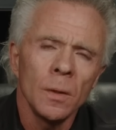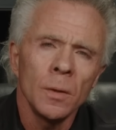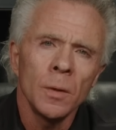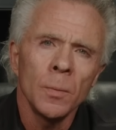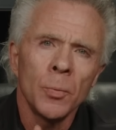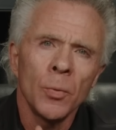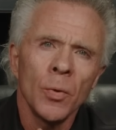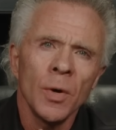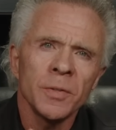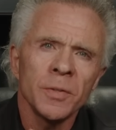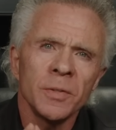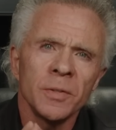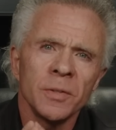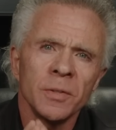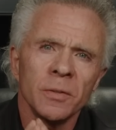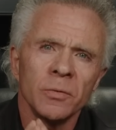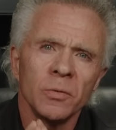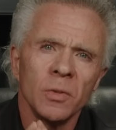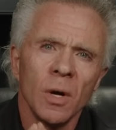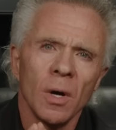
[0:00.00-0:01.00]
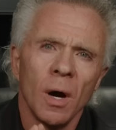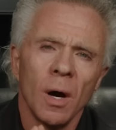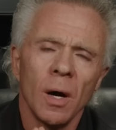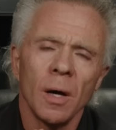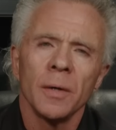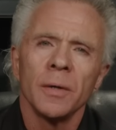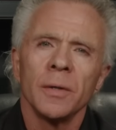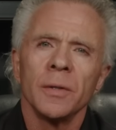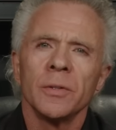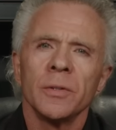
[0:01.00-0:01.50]
the presence of
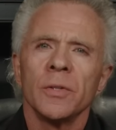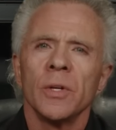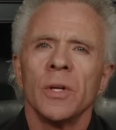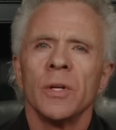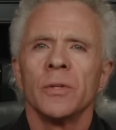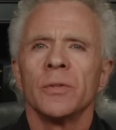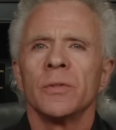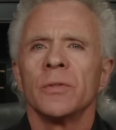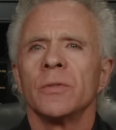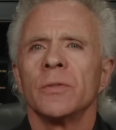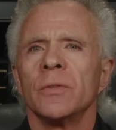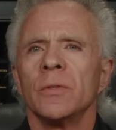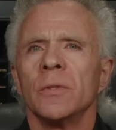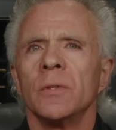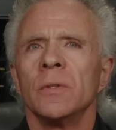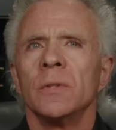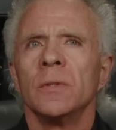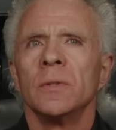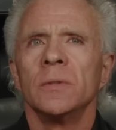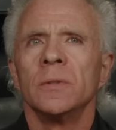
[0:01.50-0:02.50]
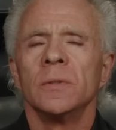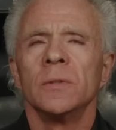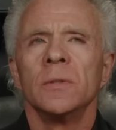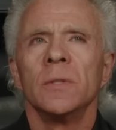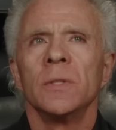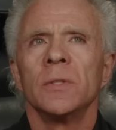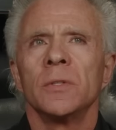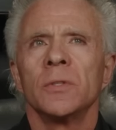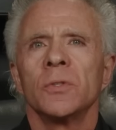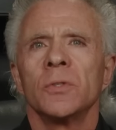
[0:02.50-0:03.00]
God is is
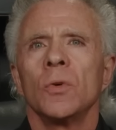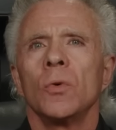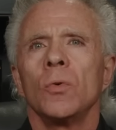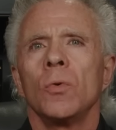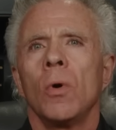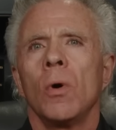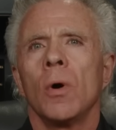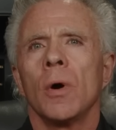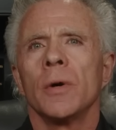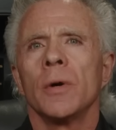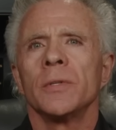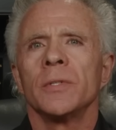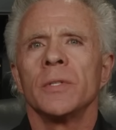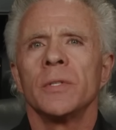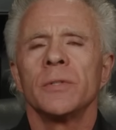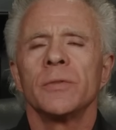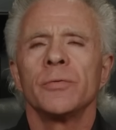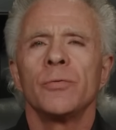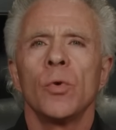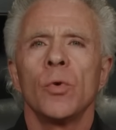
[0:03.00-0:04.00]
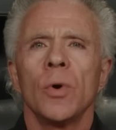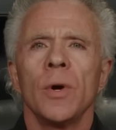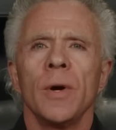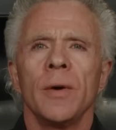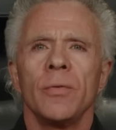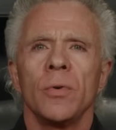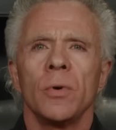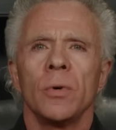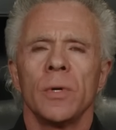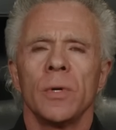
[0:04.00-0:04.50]
it's so large it's
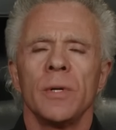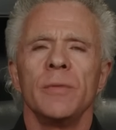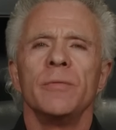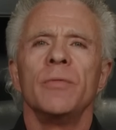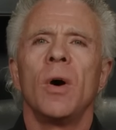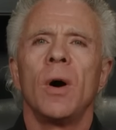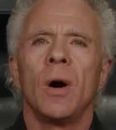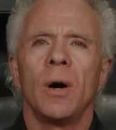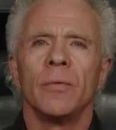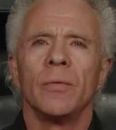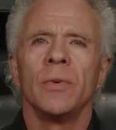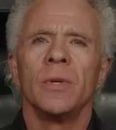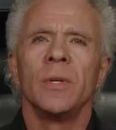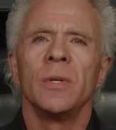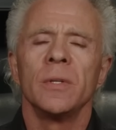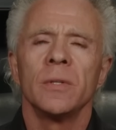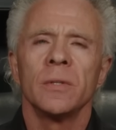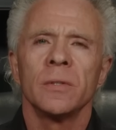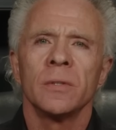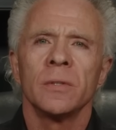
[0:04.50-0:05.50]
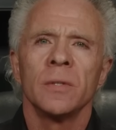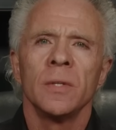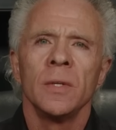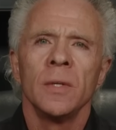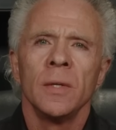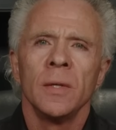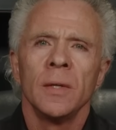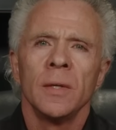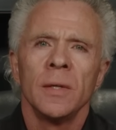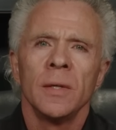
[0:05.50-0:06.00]
forever evolving it's
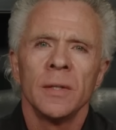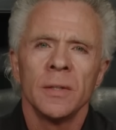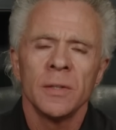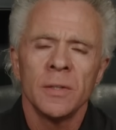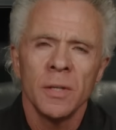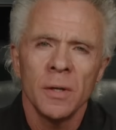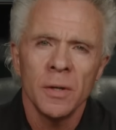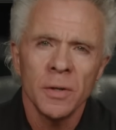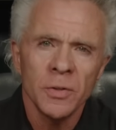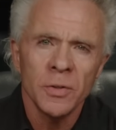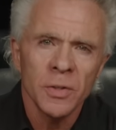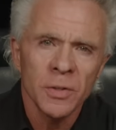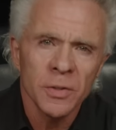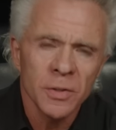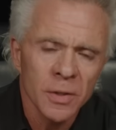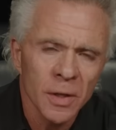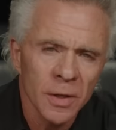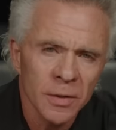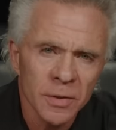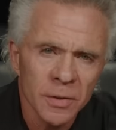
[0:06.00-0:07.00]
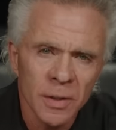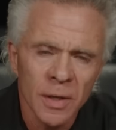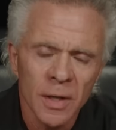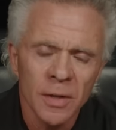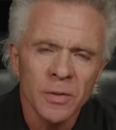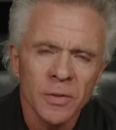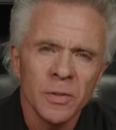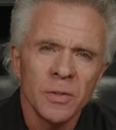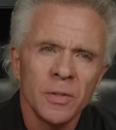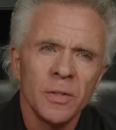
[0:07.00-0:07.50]
it touches us and
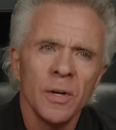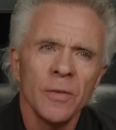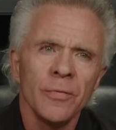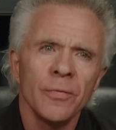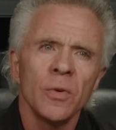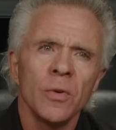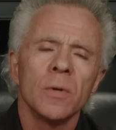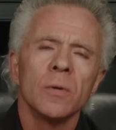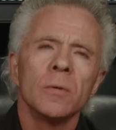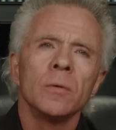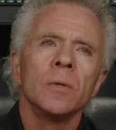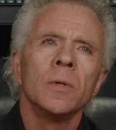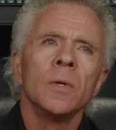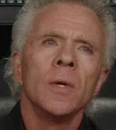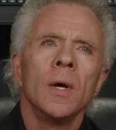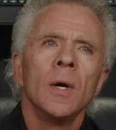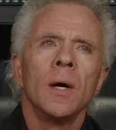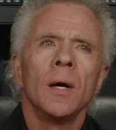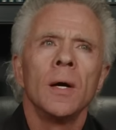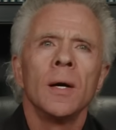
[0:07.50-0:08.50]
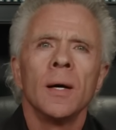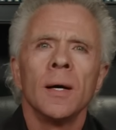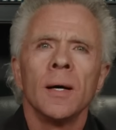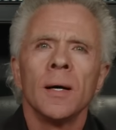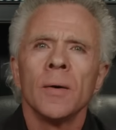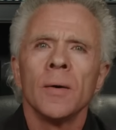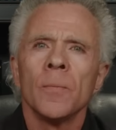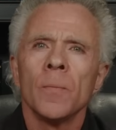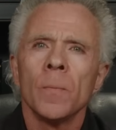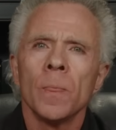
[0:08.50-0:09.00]
it's different
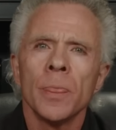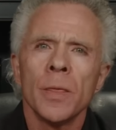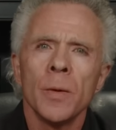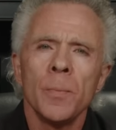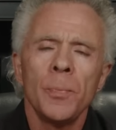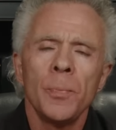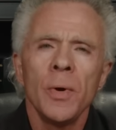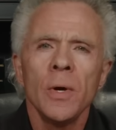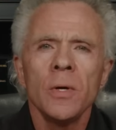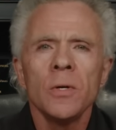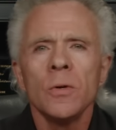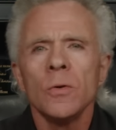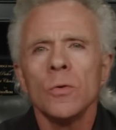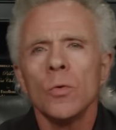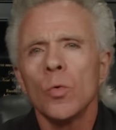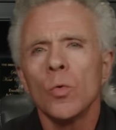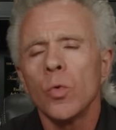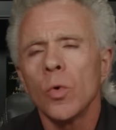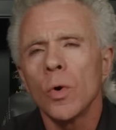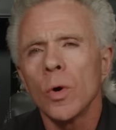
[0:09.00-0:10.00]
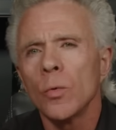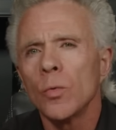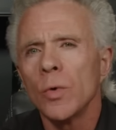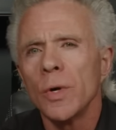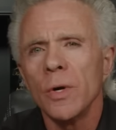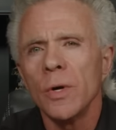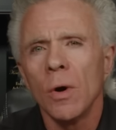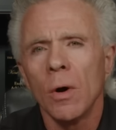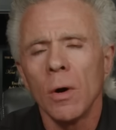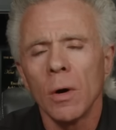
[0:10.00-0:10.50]
uh, depending on where
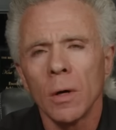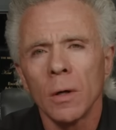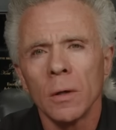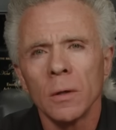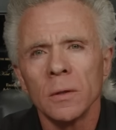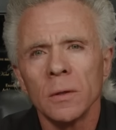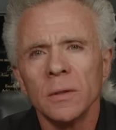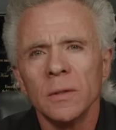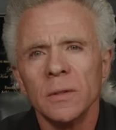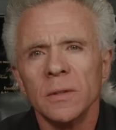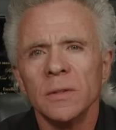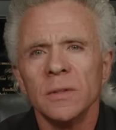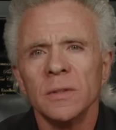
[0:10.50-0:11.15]
we are